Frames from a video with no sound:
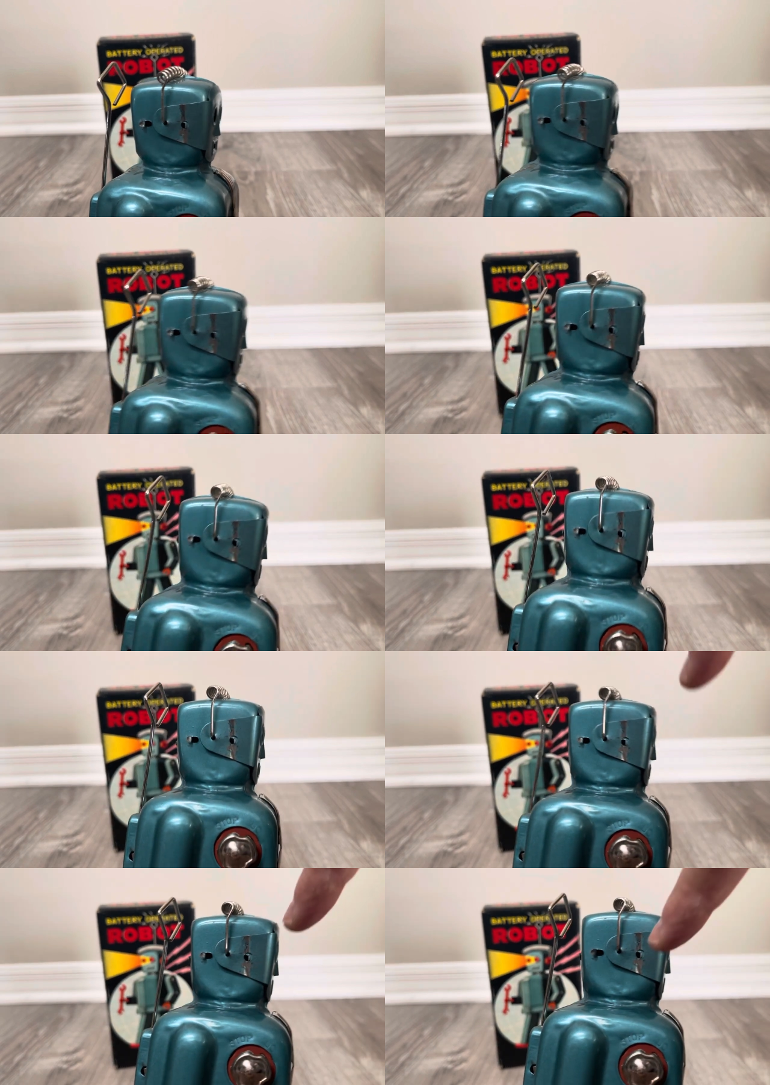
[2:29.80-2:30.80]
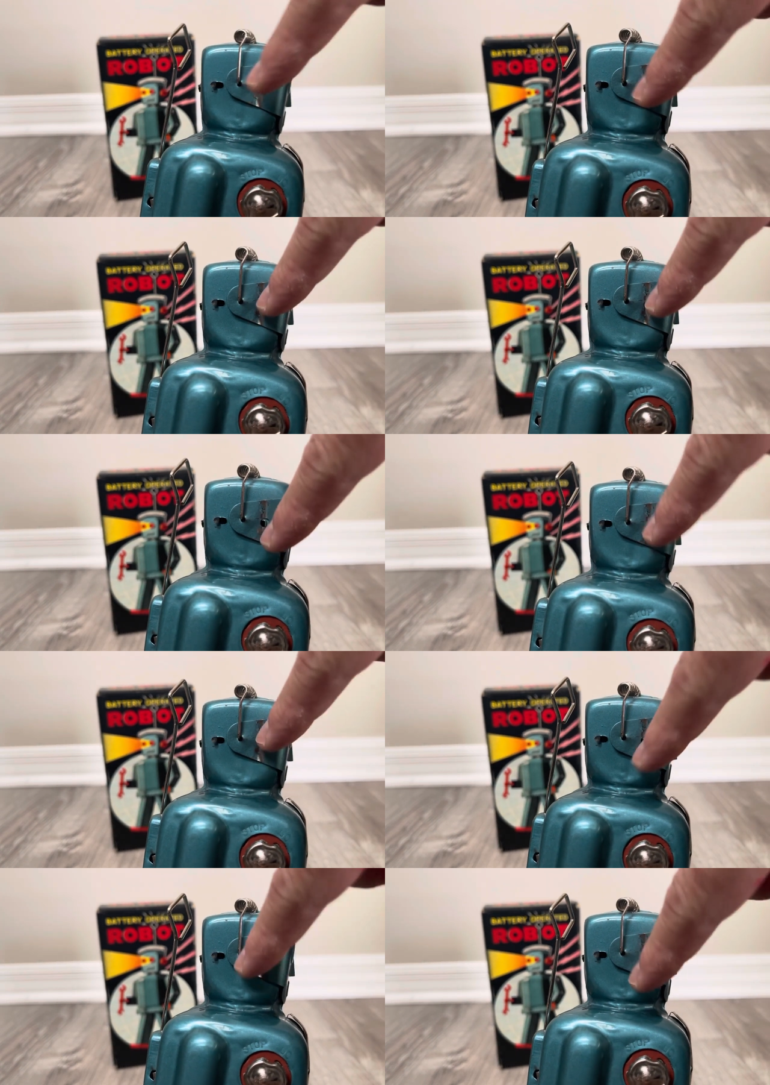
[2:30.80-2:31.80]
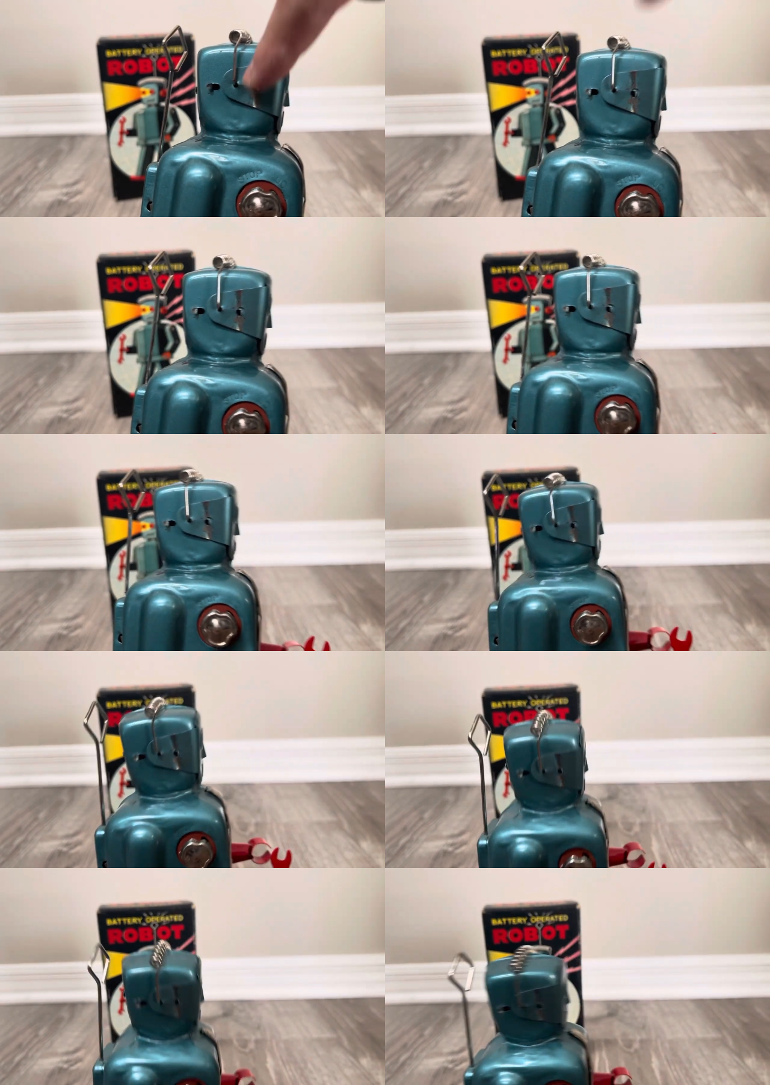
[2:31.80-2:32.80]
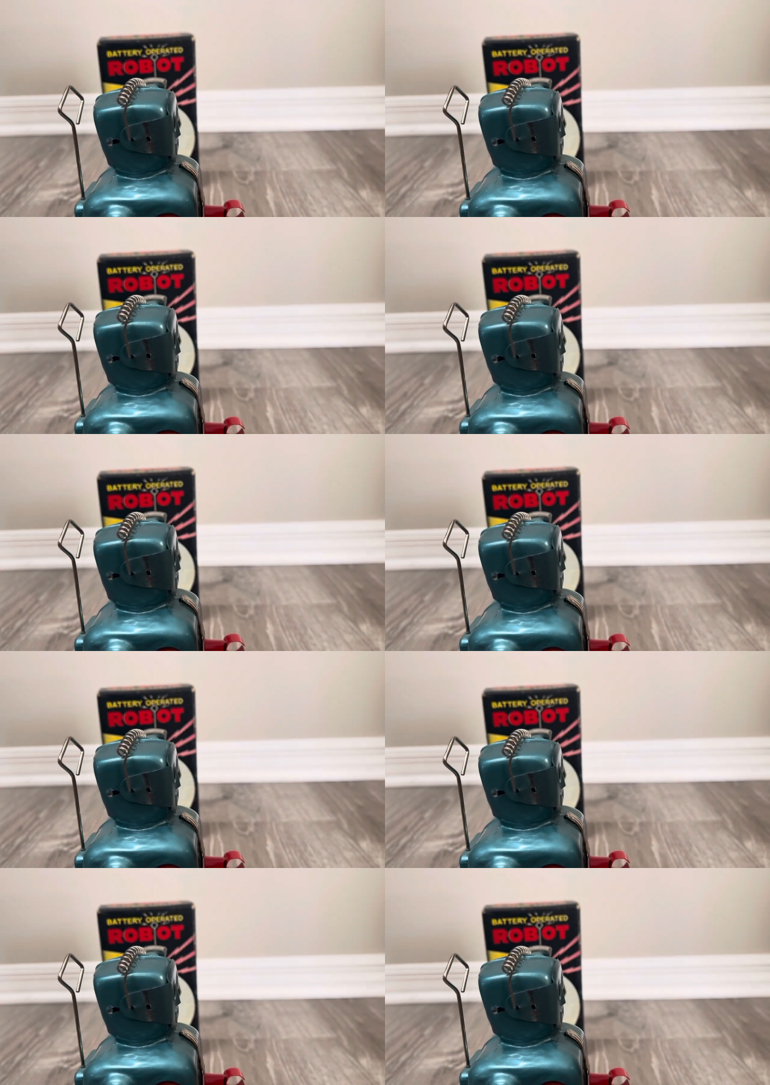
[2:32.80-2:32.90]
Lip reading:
(no speaker visible)